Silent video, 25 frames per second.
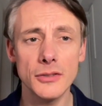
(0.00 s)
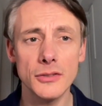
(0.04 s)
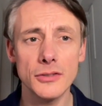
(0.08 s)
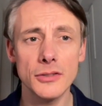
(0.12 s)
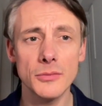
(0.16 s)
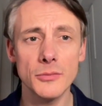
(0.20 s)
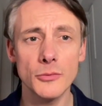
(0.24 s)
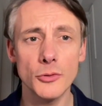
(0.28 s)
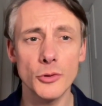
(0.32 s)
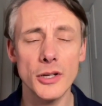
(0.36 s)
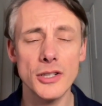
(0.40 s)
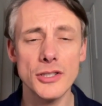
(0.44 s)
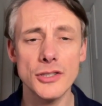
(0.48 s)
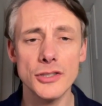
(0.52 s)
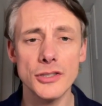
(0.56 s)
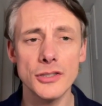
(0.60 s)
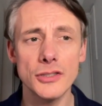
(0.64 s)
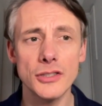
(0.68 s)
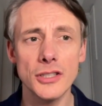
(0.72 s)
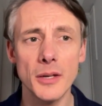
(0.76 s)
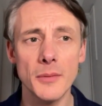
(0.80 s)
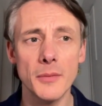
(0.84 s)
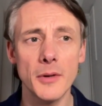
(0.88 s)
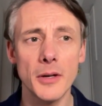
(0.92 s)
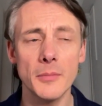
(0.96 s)
some questions
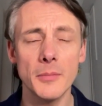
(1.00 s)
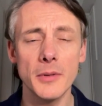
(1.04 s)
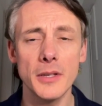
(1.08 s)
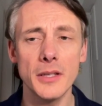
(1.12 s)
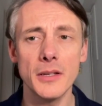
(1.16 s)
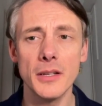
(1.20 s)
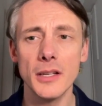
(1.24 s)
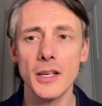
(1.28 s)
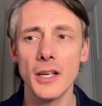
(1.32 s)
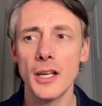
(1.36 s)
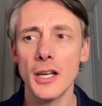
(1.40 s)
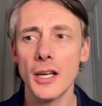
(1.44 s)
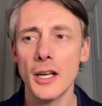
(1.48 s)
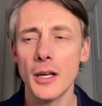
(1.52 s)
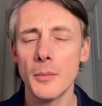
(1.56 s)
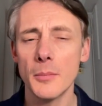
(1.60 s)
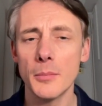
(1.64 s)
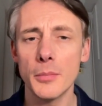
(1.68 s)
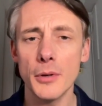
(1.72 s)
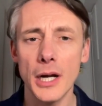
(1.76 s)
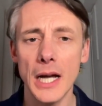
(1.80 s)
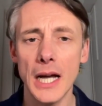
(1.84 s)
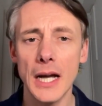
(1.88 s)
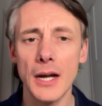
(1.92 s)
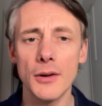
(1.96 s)
that might have been
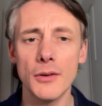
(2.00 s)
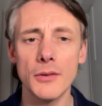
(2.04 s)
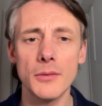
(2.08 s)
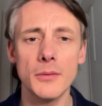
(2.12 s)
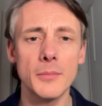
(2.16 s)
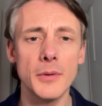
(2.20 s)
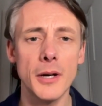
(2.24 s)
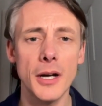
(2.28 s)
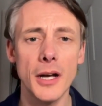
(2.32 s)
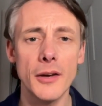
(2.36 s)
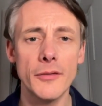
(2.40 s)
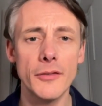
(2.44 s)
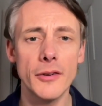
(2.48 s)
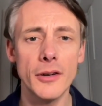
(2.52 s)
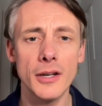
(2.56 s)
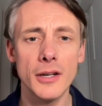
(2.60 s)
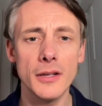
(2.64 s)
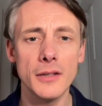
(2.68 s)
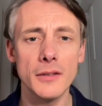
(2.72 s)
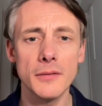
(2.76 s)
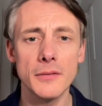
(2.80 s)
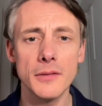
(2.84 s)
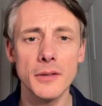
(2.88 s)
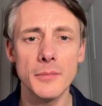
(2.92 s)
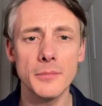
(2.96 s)
put out by
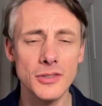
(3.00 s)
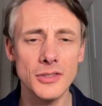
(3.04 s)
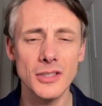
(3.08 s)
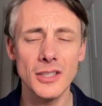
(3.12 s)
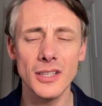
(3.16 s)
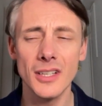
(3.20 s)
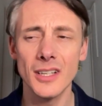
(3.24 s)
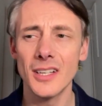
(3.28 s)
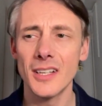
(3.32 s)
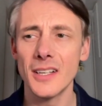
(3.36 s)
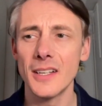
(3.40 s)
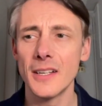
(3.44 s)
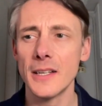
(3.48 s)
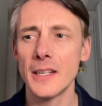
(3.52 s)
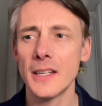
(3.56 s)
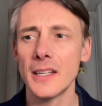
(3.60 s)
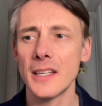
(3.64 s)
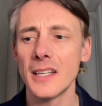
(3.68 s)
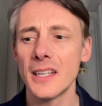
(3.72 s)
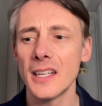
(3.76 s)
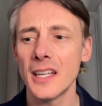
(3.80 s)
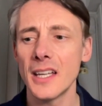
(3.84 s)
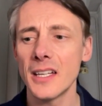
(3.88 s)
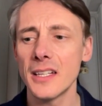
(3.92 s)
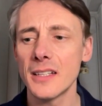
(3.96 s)
others.
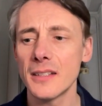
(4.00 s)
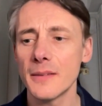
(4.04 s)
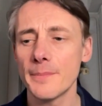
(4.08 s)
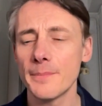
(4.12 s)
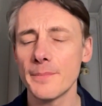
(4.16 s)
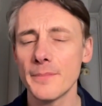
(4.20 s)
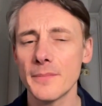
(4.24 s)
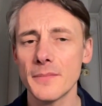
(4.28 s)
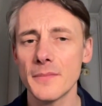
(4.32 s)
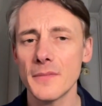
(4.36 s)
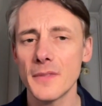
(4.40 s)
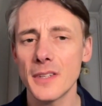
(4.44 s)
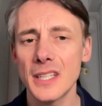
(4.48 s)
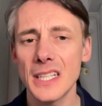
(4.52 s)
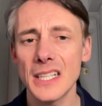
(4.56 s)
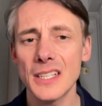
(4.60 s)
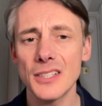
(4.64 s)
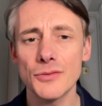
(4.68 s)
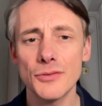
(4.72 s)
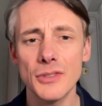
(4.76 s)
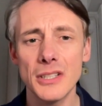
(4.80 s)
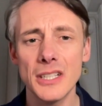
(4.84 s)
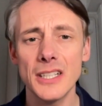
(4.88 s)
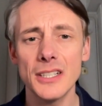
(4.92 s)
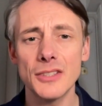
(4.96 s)
And I think it's
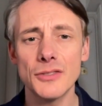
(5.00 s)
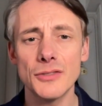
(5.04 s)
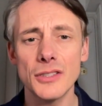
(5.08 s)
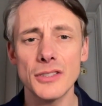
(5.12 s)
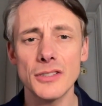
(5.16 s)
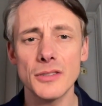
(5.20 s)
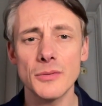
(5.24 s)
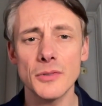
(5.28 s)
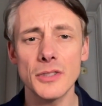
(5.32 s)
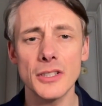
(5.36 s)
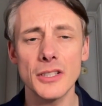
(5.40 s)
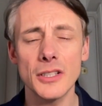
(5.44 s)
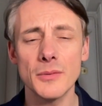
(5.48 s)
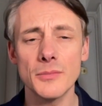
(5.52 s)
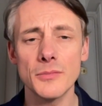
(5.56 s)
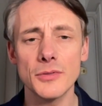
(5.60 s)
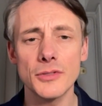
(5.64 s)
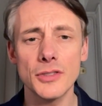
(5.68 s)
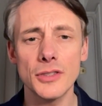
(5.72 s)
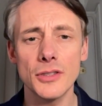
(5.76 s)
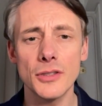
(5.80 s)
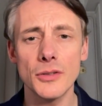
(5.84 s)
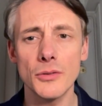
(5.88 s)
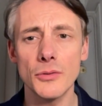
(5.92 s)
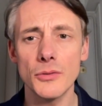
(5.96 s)
really interesting when it comes
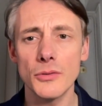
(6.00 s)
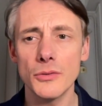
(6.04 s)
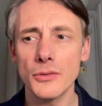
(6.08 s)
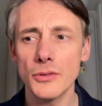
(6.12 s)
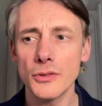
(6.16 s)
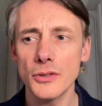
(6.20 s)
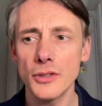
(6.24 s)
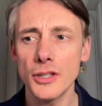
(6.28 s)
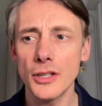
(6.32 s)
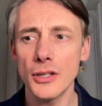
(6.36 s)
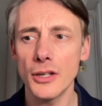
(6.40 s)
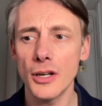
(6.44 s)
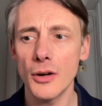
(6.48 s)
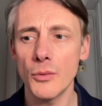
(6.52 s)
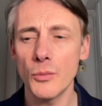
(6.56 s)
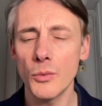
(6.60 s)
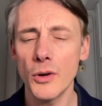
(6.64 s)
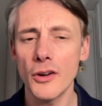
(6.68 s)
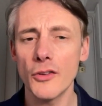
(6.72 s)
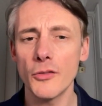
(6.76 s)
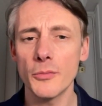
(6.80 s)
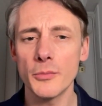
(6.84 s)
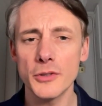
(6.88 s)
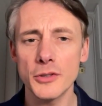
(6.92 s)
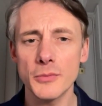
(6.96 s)
to a
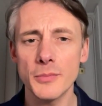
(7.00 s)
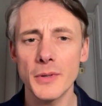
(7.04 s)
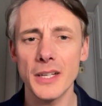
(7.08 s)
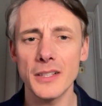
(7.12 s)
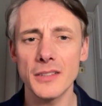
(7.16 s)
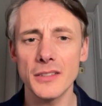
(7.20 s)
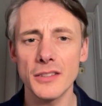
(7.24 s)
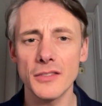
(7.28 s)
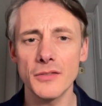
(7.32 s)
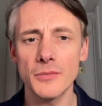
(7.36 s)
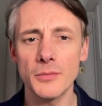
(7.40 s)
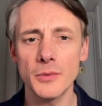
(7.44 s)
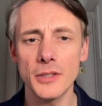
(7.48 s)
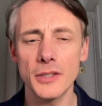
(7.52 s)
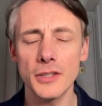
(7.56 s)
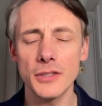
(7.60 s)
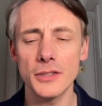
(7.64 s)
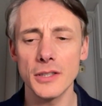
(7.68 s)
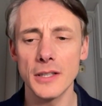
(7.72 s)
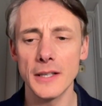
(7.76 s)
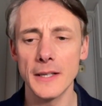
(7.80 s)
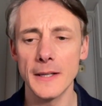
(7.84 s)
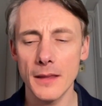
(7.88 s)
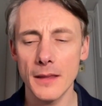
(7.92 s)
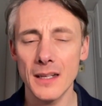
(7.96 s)
wealth perspective, because
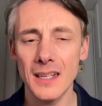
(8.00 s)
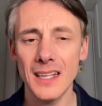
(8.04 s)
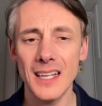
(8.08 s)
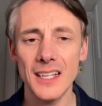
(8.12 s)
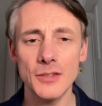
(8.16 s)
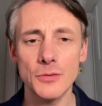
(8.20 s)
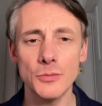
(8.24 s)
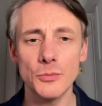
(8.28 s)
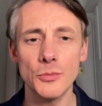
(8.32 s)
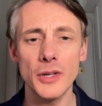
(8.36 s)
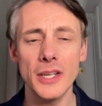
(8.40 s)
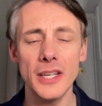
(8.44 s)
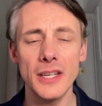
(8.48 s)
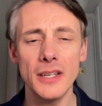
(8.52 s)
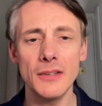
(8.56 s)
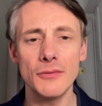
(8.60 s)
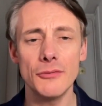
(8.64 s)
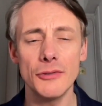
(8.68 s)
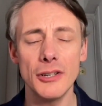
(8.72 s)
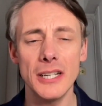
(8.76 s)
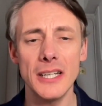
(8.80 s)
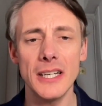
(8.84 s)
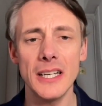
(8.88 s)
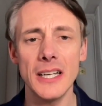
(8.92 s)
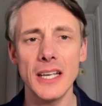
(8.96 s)
unless we
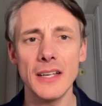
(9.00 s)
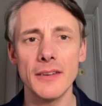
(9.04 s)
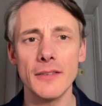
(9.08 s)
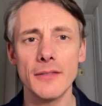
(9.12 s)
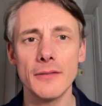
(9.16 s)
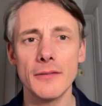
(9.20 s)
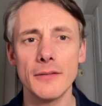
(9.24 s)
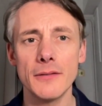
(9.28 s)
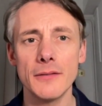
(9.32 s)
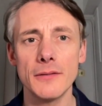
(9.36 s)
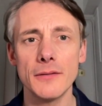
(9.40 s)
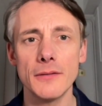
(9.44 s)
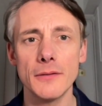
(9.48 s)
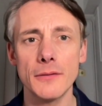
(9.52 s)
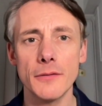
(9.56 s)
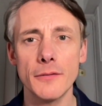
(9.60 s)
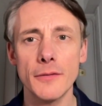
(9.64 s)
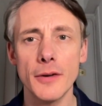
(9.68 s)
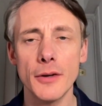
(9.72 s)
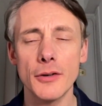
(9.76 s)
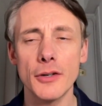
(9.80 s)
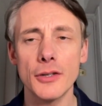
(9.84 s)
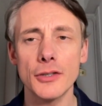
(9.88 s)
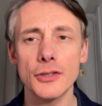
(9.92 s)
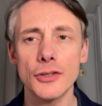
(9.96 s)
really
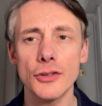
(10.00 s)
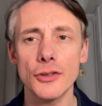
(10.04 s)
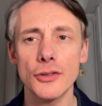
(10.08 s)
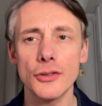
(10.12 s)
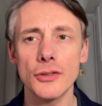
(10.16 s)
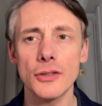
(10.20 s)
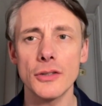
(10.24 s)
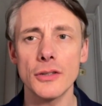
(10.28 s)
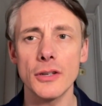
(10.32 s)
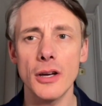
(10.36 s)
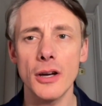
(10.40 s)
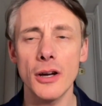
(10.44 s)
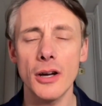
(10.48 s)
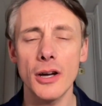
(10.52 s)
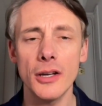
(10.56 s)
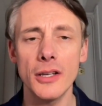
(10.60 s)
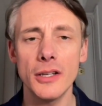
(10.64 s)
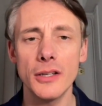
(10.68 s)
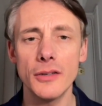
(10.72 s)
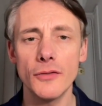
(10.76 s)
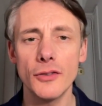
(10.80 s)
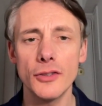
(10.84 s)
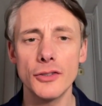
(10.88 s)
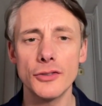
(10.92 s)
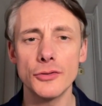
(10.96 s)
focus on our
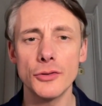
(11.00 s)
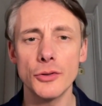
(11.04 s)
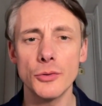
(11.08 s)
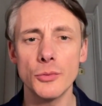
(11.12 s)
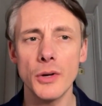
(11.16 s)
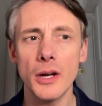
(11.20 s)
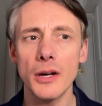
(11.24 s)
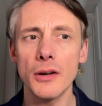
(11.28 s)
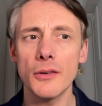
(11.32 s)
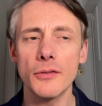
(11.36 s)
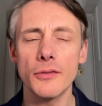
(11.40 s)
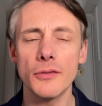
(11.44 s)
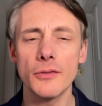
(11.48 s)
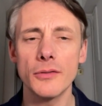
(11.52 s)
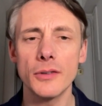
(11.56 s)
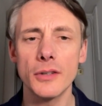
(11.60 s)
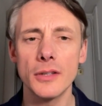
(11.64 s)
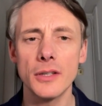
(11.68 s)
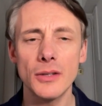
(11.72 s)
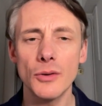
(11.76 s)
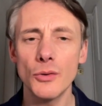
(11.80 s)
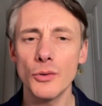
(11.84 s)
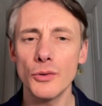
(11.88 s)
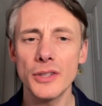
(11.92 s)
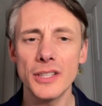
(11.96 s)
individual wealth,
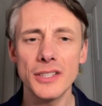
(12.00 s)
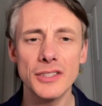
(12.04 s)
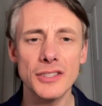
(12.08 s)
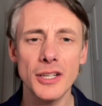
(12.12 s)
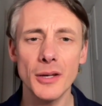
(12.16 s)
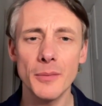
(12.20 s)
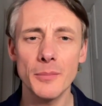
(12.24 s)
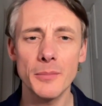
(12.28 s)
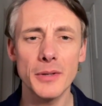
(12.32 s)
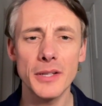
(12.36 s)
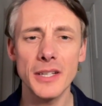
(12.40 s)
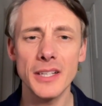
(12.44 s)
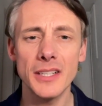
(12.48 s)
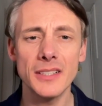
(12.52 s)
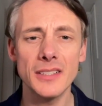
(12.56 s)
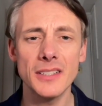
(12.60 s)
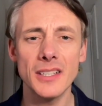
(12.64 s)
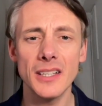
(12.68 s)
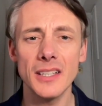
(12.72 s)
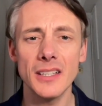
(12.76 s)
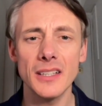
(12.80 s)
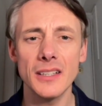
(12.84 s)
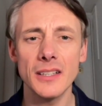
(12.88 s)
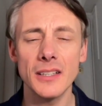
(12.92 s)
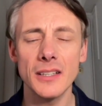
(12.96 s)
all these companies,
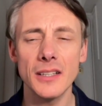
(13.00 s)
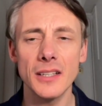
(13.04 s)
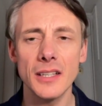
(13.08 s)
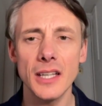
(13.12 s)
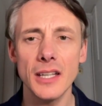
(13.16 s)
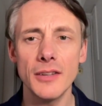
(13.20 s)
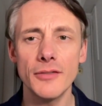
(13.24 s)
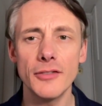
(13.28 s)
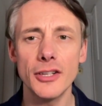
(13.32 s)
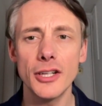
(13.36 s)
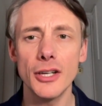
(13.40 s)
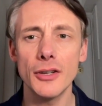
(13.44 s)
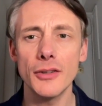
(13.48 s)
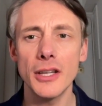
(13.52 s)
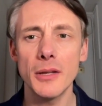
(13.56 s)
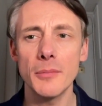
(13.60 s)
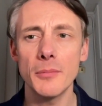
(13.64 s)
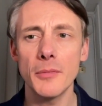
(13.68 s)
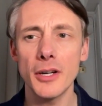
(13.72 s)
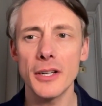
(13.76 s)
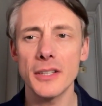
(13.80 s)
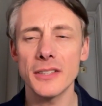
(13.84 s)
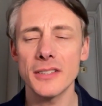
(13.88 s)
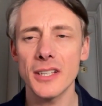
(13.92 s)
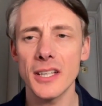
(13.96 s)
even though they
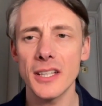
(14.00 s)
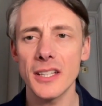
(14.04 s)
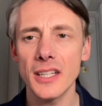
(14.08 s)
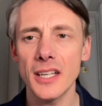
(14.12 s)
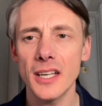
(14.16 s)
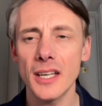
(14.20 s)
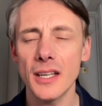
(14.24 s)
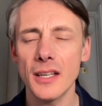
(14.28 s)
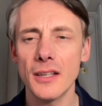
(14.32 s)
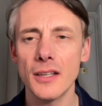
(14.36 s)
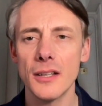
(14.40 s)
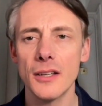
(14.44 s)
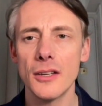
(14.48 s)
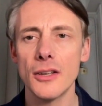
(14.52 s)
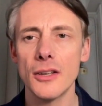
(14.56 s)
might say they're